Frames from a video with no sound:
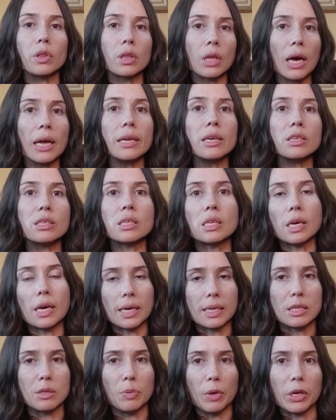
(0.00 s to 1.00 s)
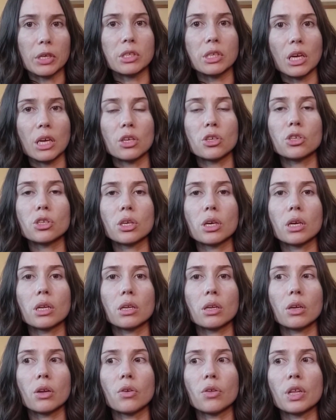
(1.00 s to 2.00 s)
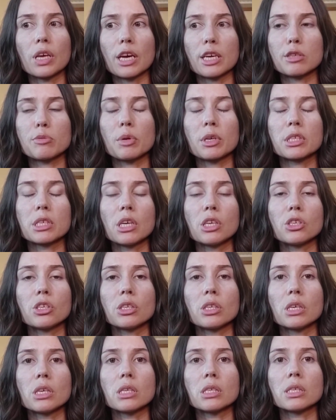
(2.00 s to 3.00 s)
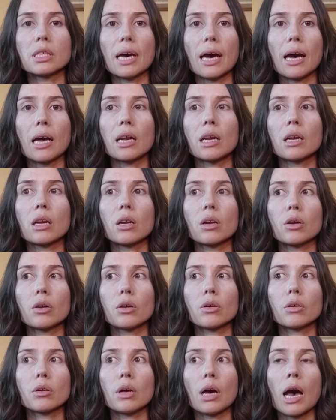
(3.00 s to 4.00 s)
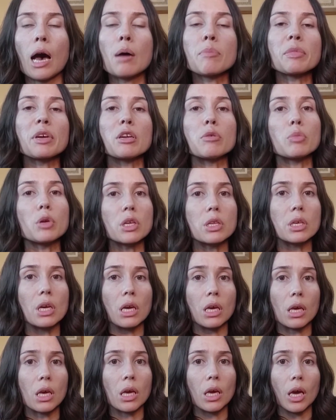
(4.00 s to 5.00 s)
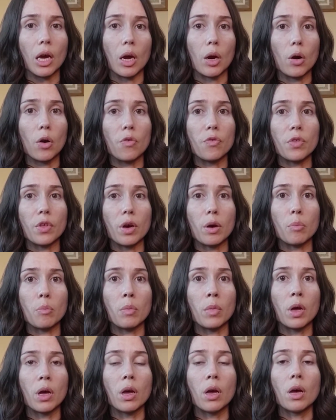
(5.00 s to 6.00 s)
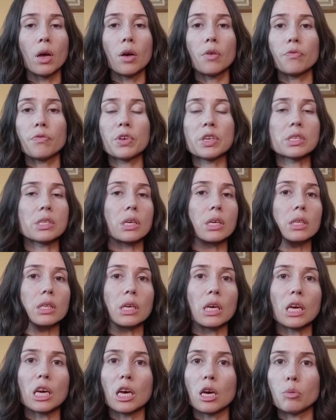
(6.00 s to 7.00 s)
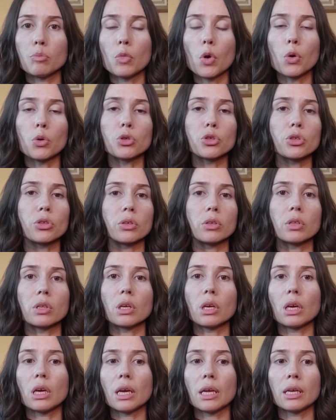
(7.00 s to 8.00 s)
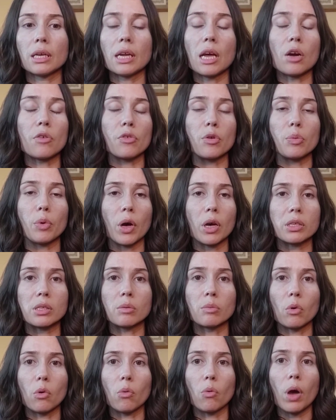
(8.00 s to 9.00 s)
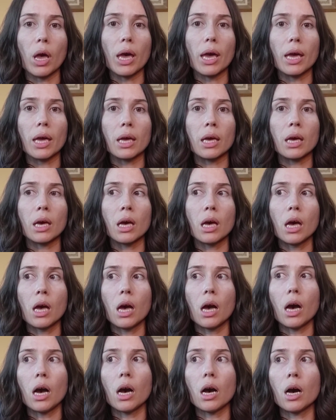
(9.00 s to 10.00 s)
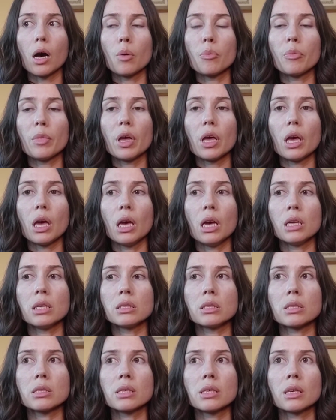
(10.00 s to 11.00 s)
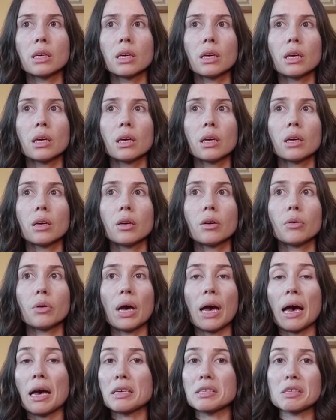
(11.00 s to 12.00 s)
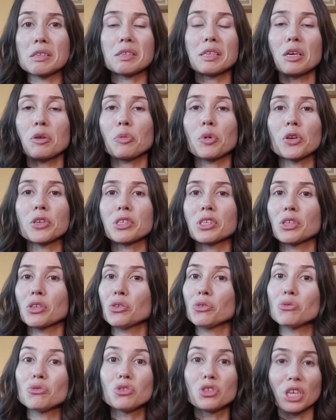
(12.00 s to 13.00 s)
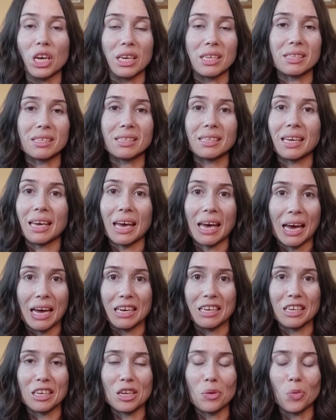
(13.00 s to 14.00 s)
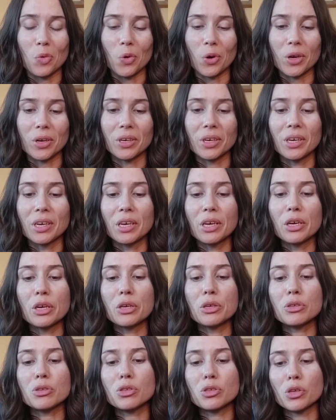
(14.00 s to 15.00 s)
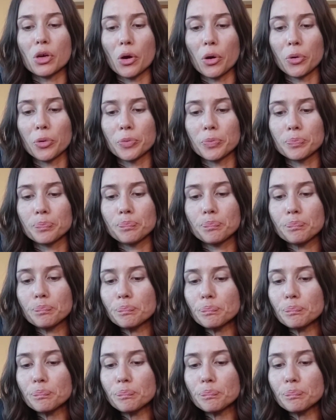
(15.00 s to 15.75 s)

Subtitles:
that is the expectation. The expectation is that I'm going to be taking care of them physically, emotionally, and in every possible way. And as a sick person, you just can't anymore. So